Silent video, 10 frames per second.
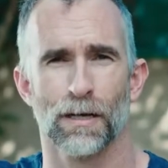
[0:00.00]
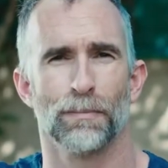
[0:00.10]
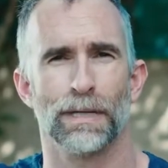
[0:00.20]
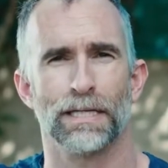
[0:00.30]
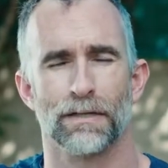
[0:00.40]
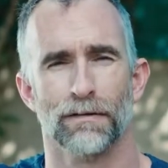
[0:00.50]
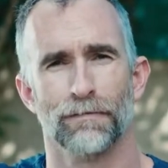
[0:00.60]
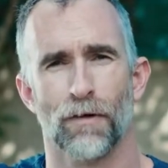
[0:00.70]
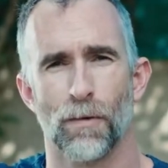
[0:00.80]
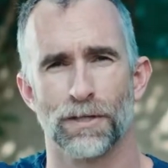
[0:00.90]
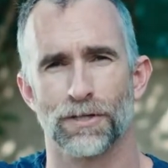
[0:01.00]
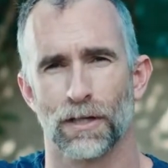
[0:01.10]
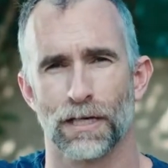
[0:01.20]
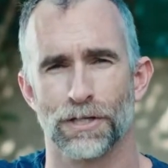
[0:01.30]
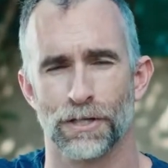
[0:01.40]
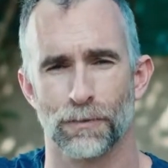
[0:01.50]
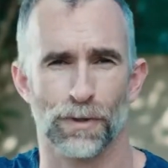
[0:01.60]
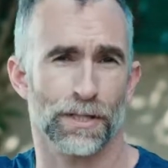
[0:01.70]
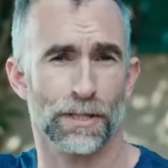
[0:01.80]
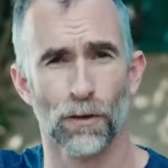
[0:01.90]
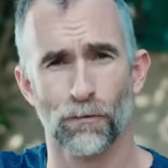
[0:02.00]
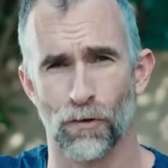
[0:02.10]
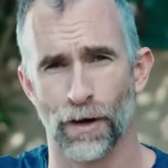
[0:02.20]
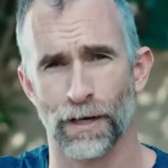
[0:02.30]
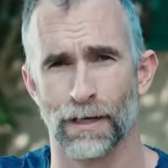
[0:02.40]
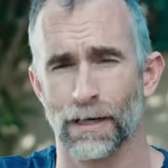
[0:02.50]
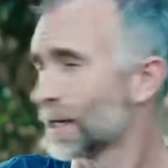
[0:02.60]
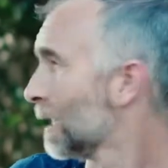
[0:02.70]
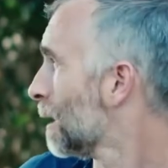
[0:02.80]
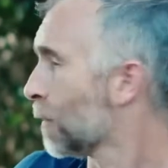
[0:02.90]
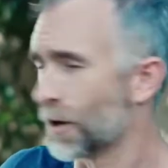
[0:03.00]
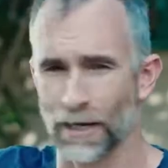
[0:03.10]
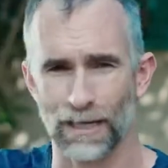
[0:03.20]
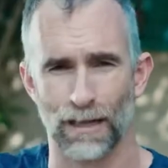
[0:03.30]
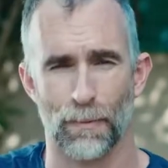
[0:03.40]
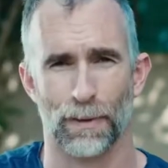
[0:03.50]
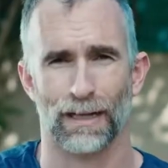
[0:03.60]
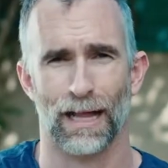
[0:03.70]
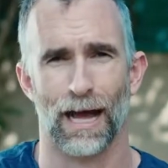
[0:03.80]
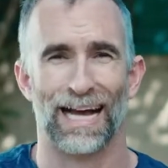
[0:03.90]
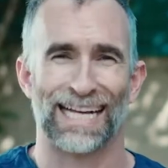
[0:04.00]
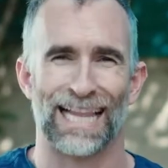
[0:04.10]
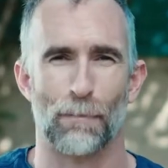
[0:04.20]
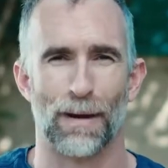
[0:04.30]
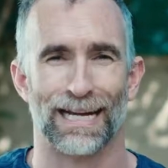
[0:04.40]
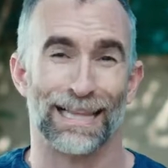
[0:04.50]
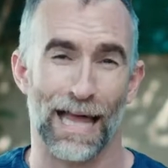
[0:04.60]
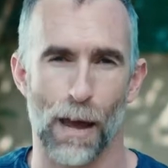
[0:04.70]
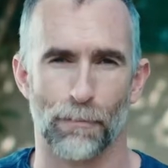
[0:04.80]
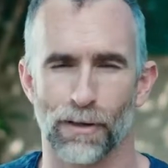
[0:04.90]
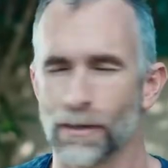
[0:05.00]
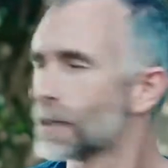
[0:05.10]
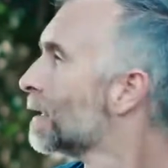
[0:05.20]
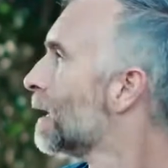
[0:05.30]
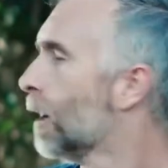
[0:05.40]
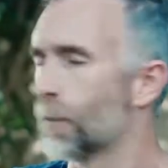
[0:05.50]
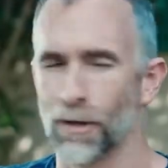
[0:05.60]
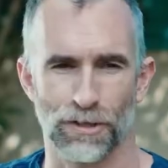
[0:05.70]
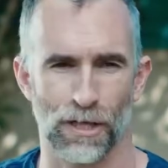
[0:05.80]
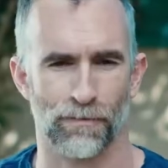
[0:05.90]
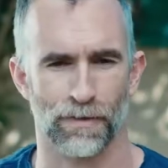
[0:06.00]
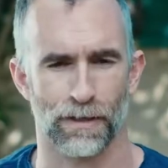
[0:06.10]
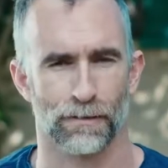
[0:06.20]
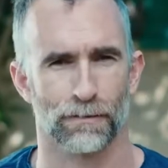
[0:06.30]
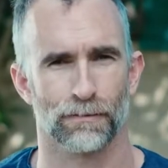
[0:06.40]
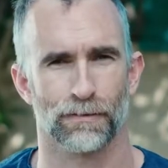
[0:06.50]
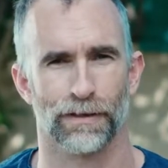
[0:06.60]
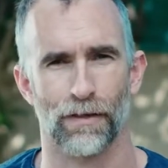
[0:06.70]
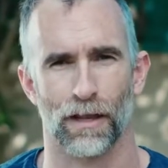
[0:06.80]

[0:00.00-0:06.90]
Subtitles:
piece of foam insulation with silver on it, on a clapper clamp on the top of another